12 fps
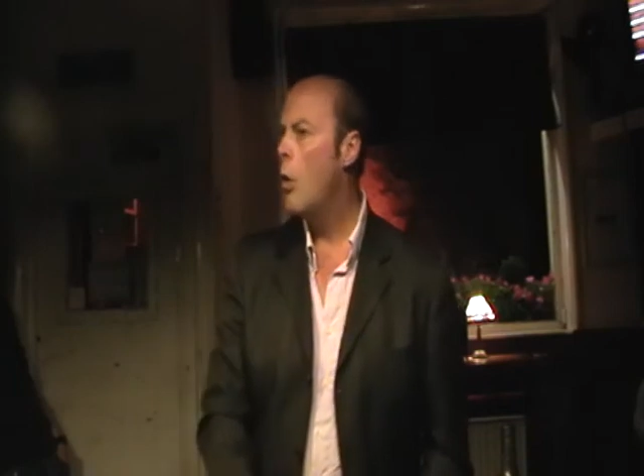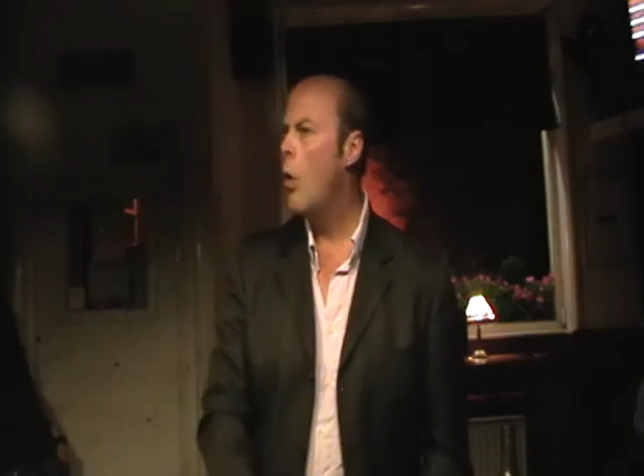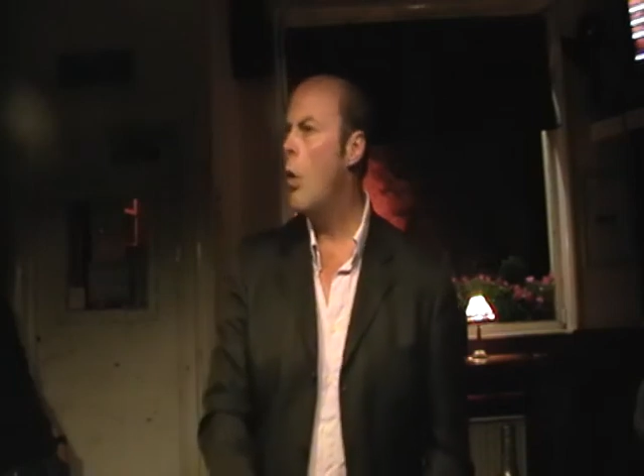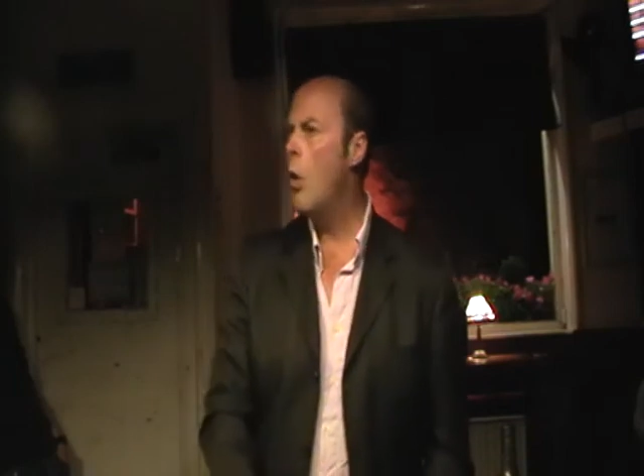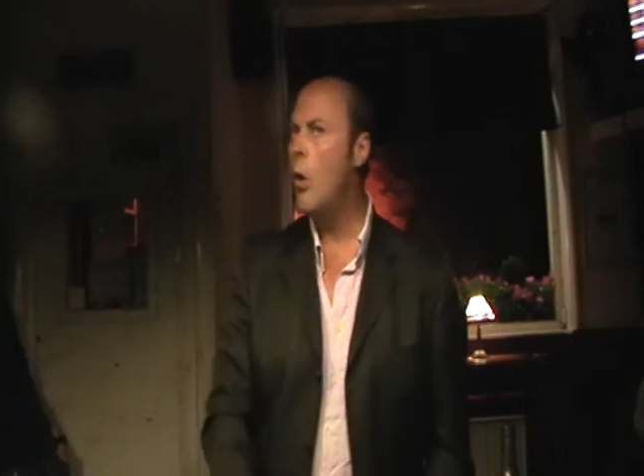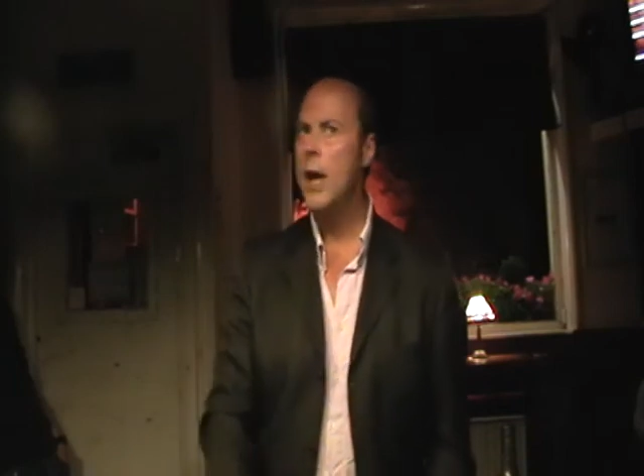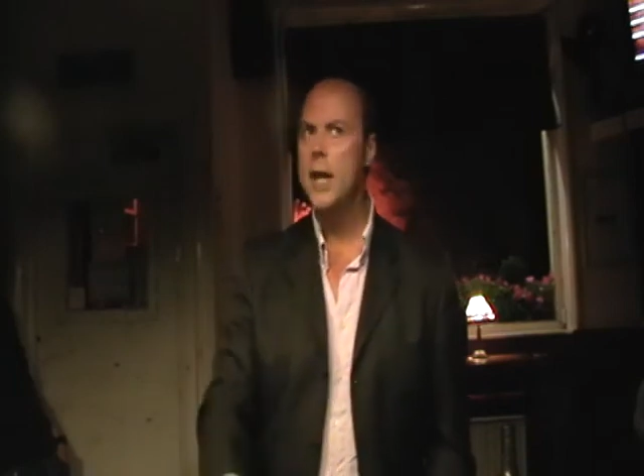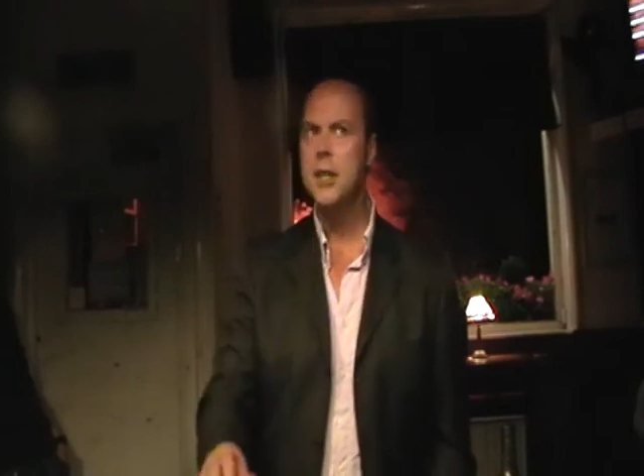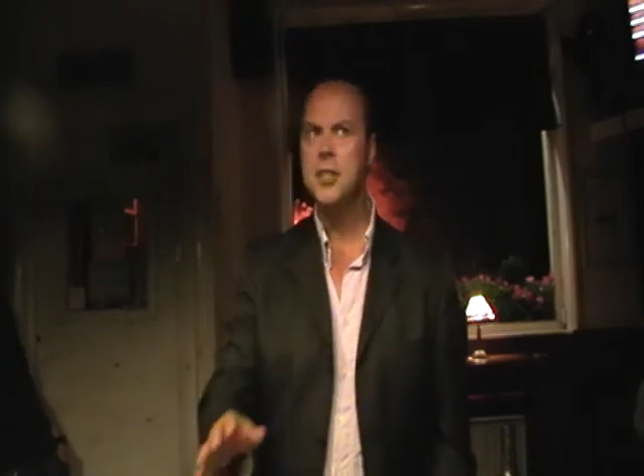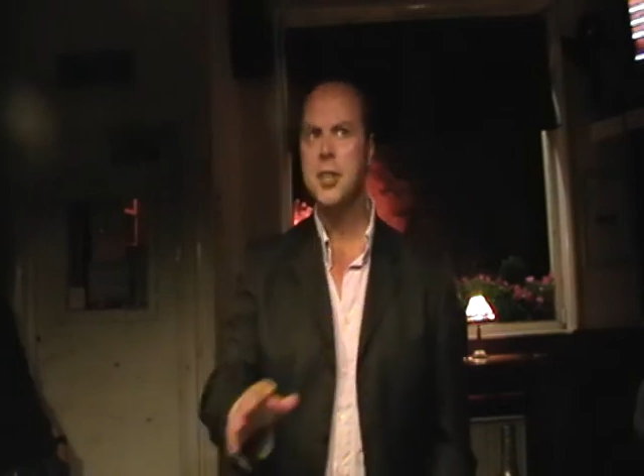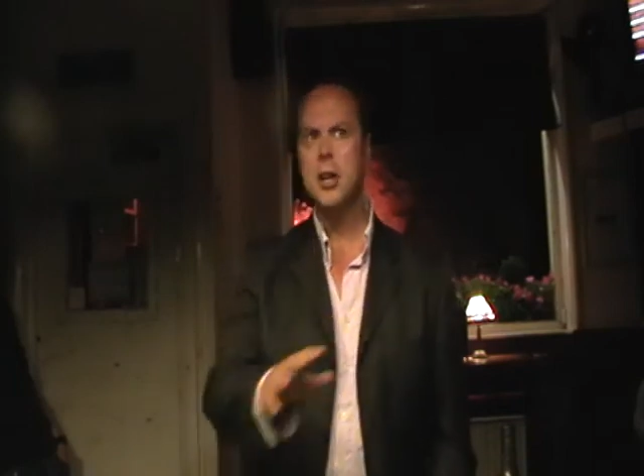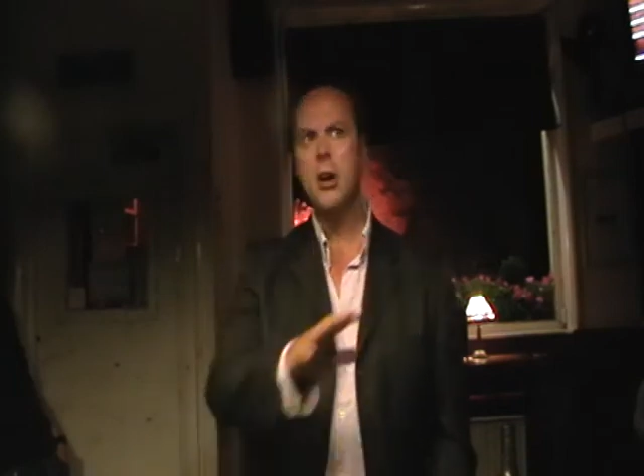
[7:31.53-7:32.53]
or
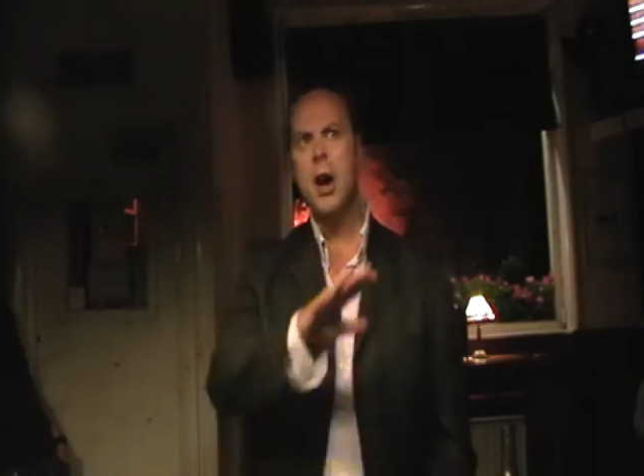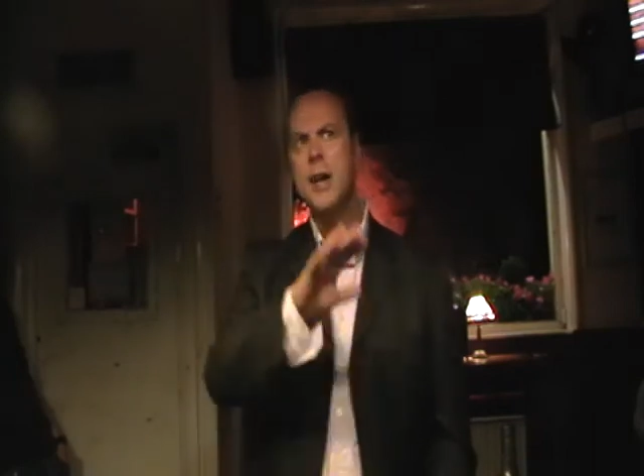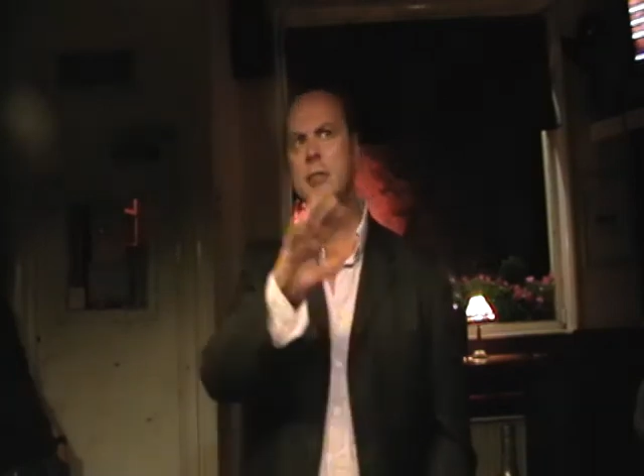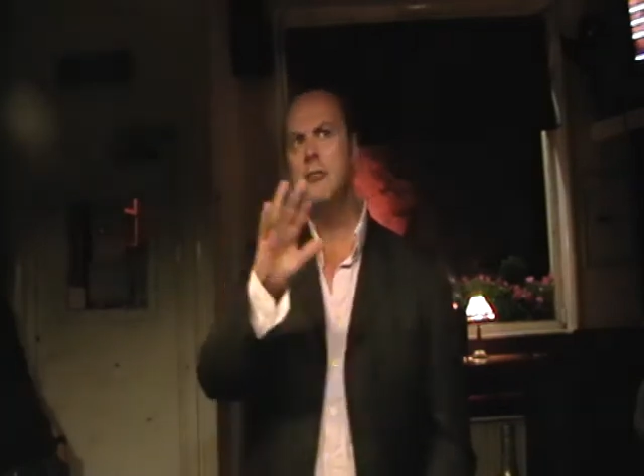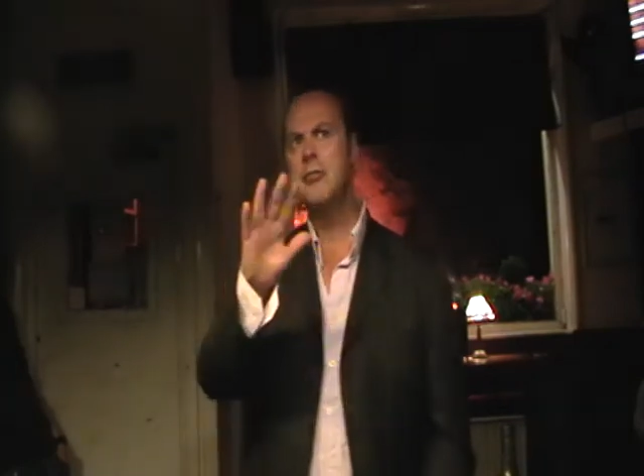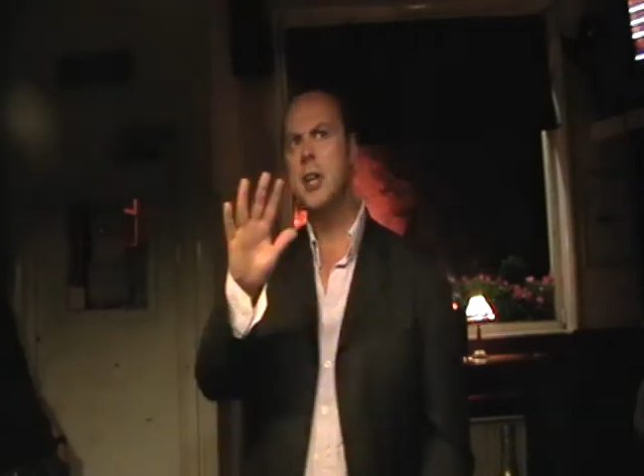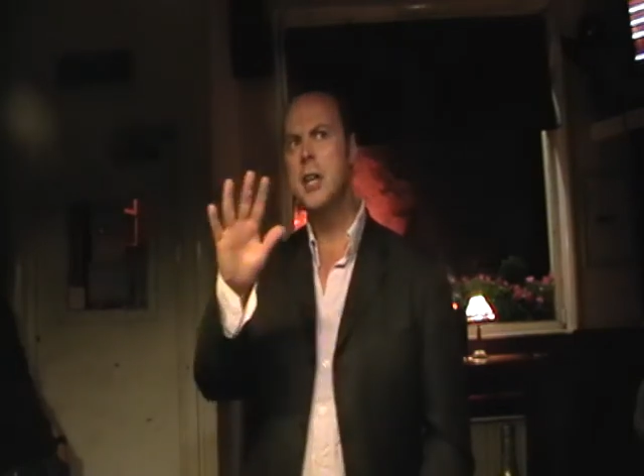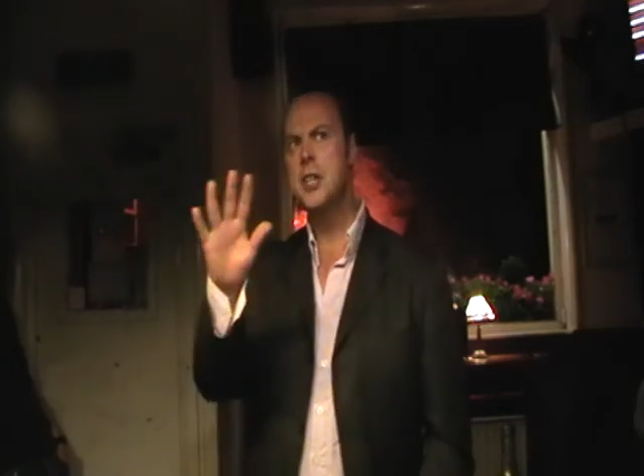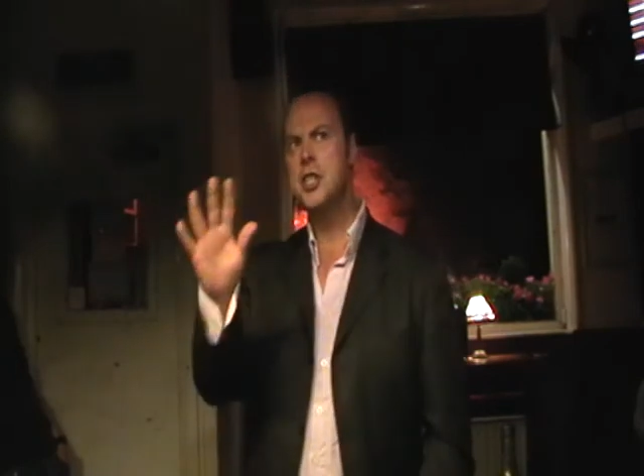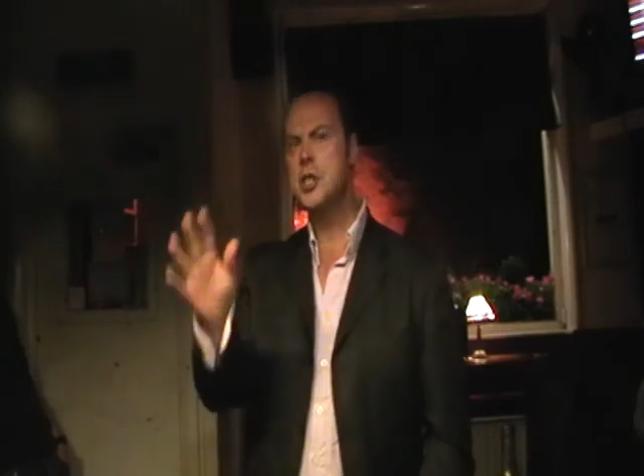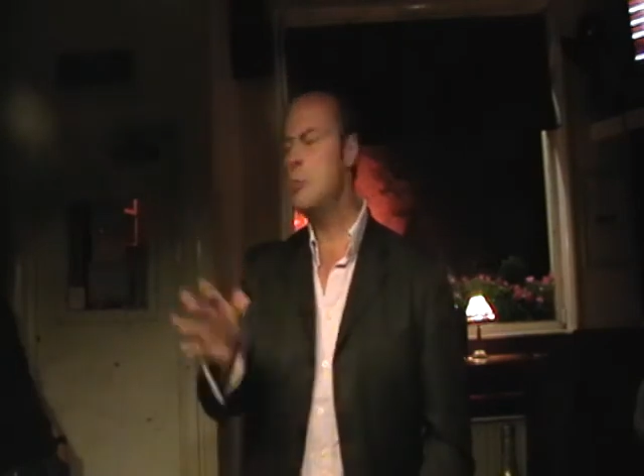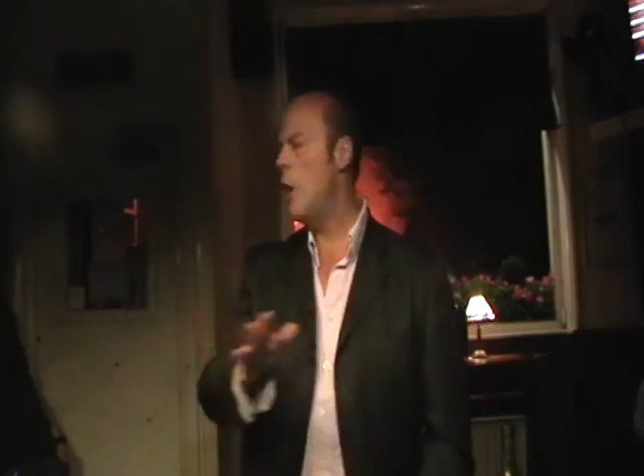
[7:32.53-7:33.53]
it's a kind of
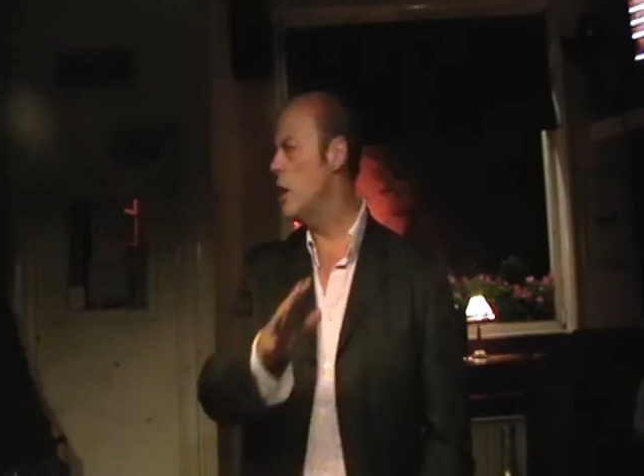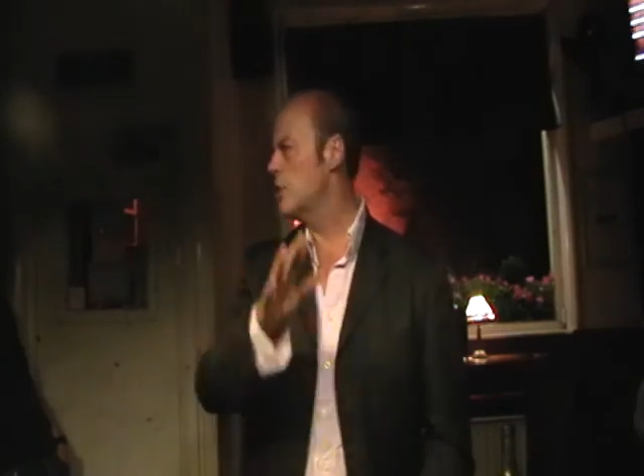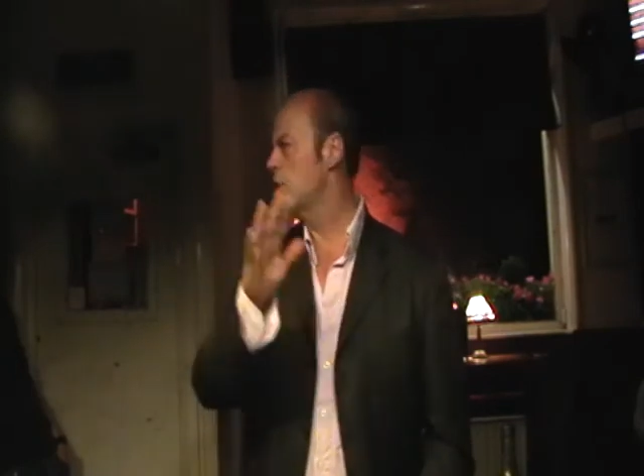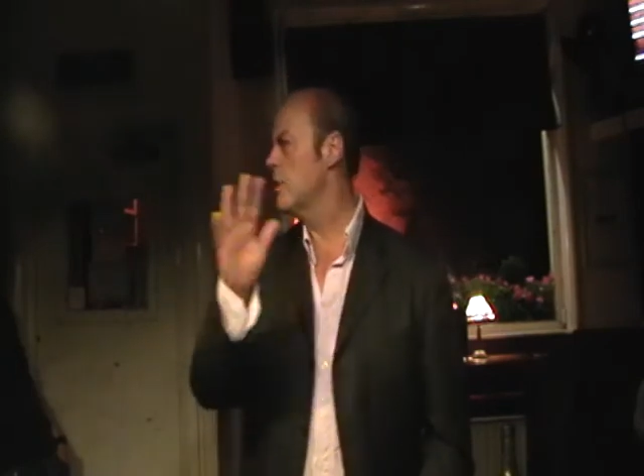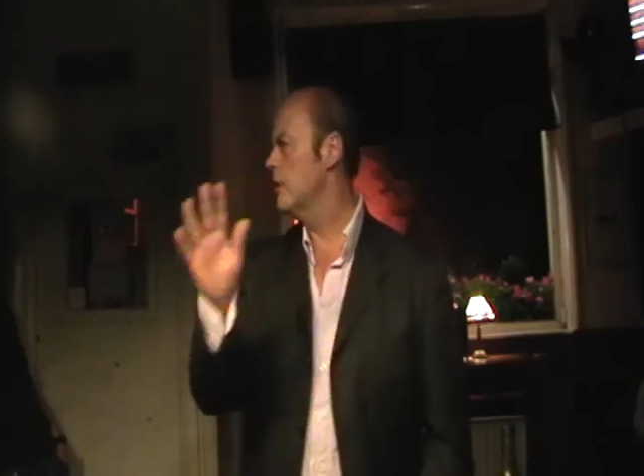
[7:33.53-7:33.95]
smudge